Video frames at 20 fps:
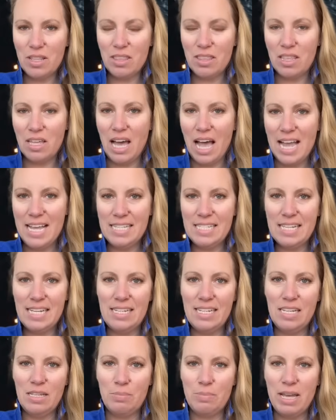the
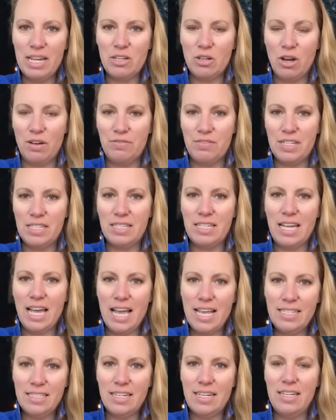Icelandic Met Office, the
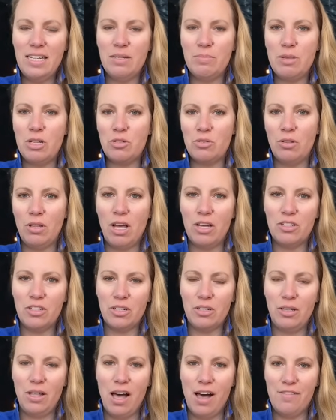Icelandic
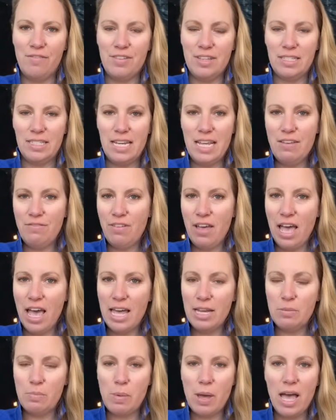Meteorological Office. They've
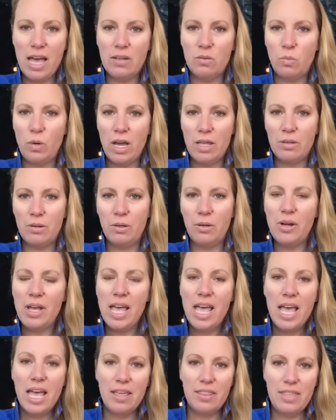had bad weather.
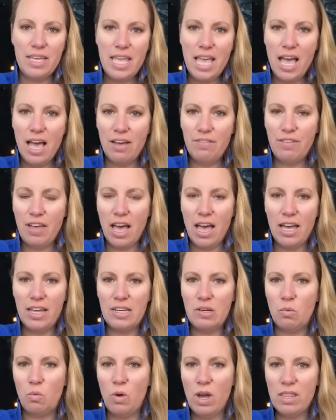They have
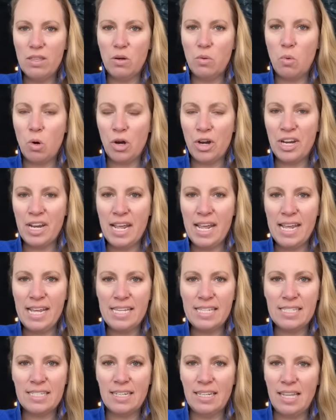had weather
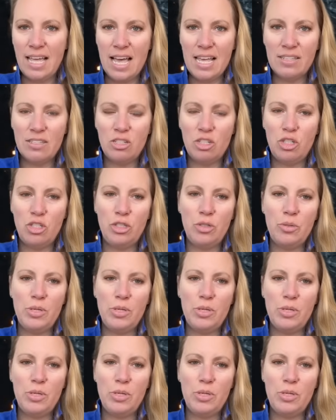warnings the last 2